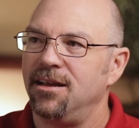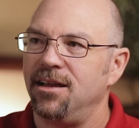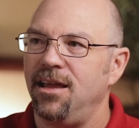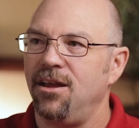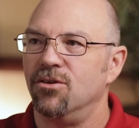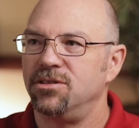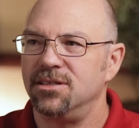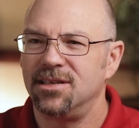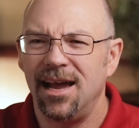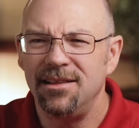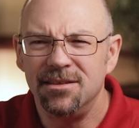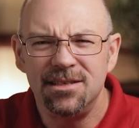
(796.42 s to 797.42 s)
he goes
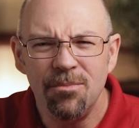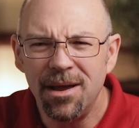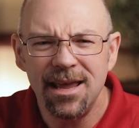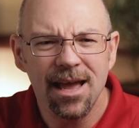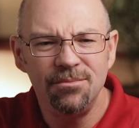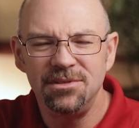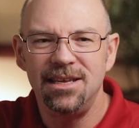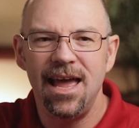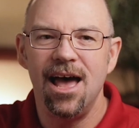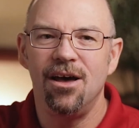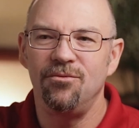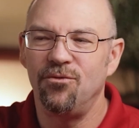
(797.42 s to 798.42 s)
inside, and somebody comes
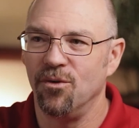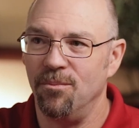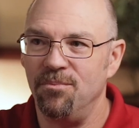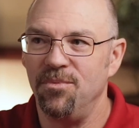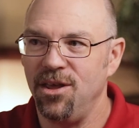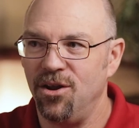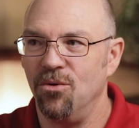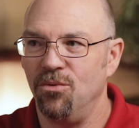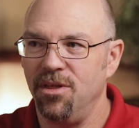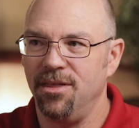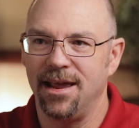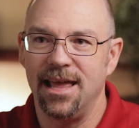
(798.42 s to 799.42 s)
down from,
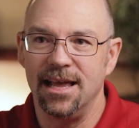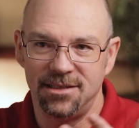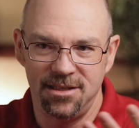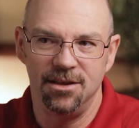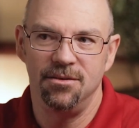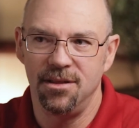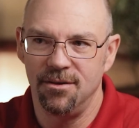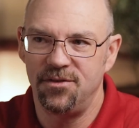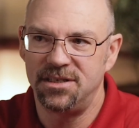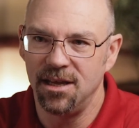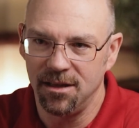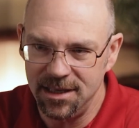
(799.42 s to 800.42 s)
I guess the
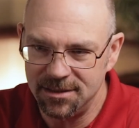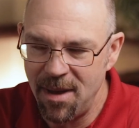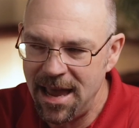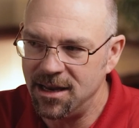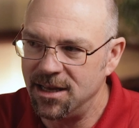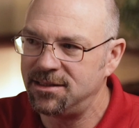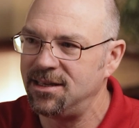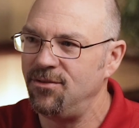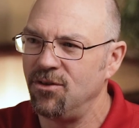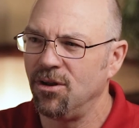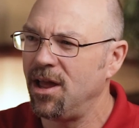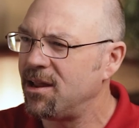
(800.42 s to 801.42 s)
facility's maintenance, and
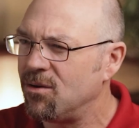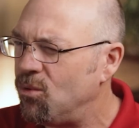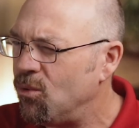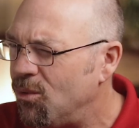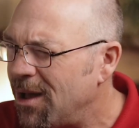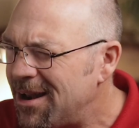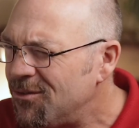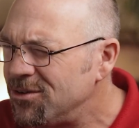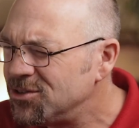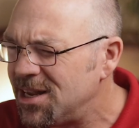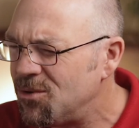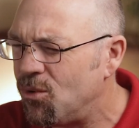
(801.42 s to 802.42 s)
they're like, I don't
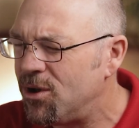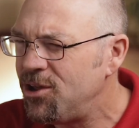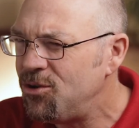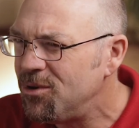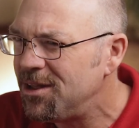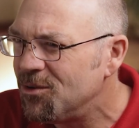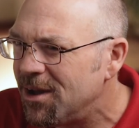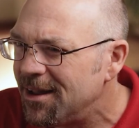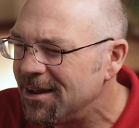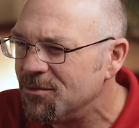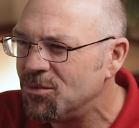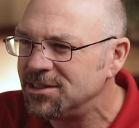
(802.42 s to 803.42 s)
understand.
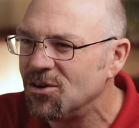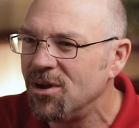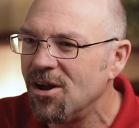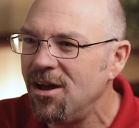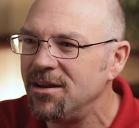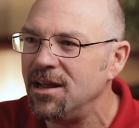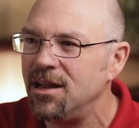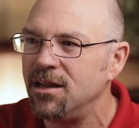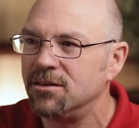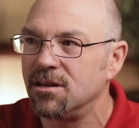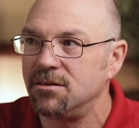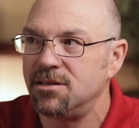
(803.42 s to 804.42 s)
What's going on? He
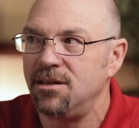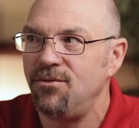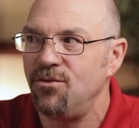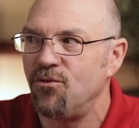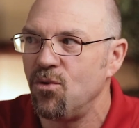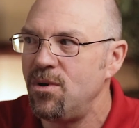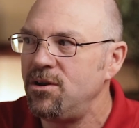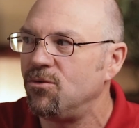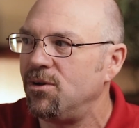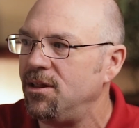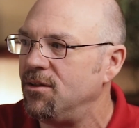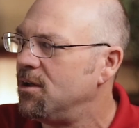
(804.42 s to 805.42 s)
goes, I was going to give you free window
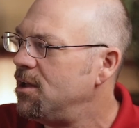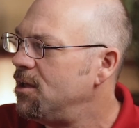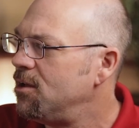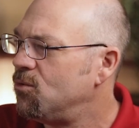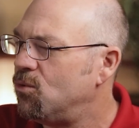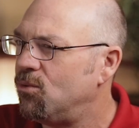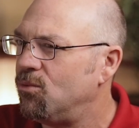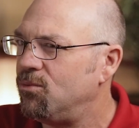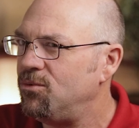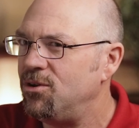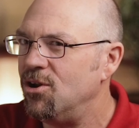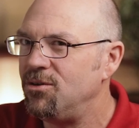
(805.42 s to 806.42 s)
cleaning. Well,
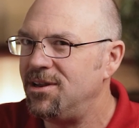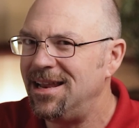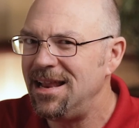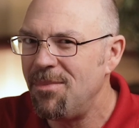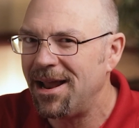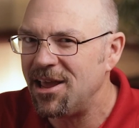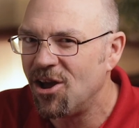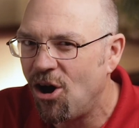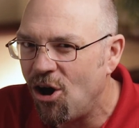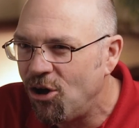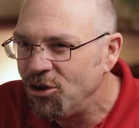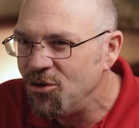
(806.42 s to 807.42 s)
no, did anybody
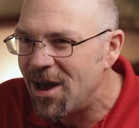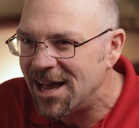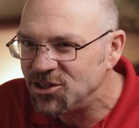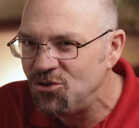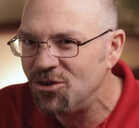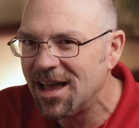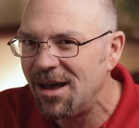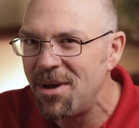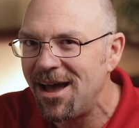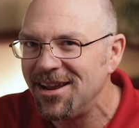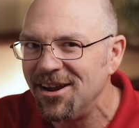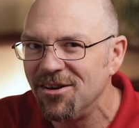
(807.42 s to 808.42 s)
call you, ask you to come
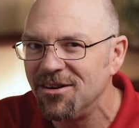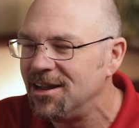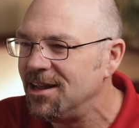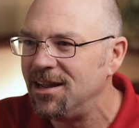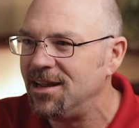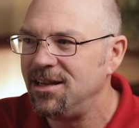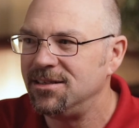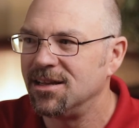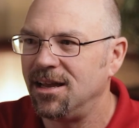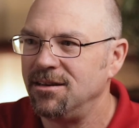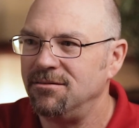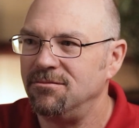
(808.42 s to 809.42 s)
out here? He's
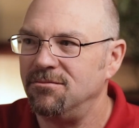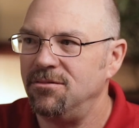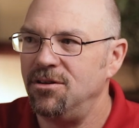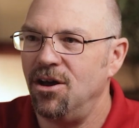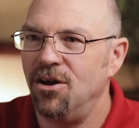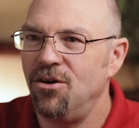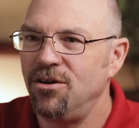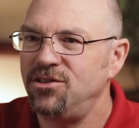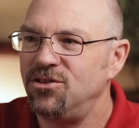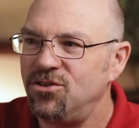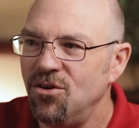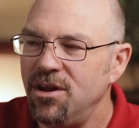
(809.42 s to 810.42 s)
like, no, I was
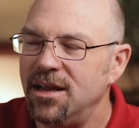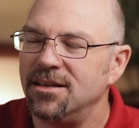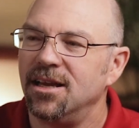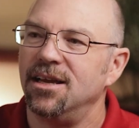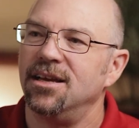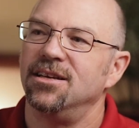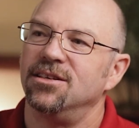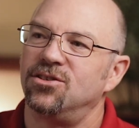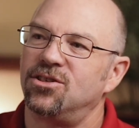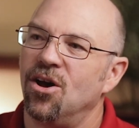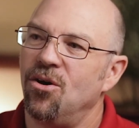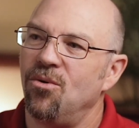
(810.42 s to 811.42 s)
just doing it.
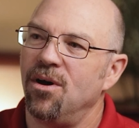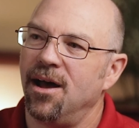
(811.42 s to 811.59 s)
So